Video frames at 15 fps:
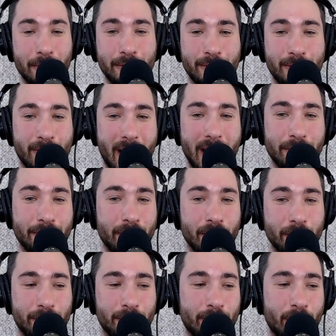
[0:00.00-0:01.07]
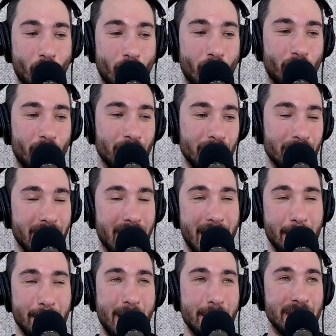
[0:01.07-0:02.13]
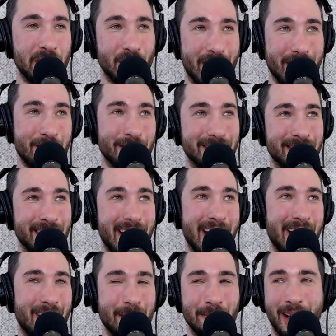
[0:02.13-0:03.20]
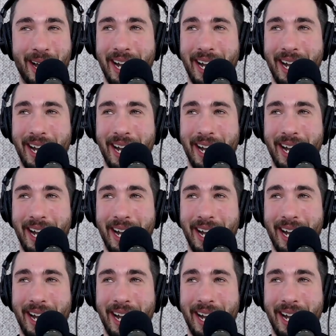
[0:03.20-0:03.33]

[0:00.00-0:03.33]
I'm no. five foot four, and I might be generous there.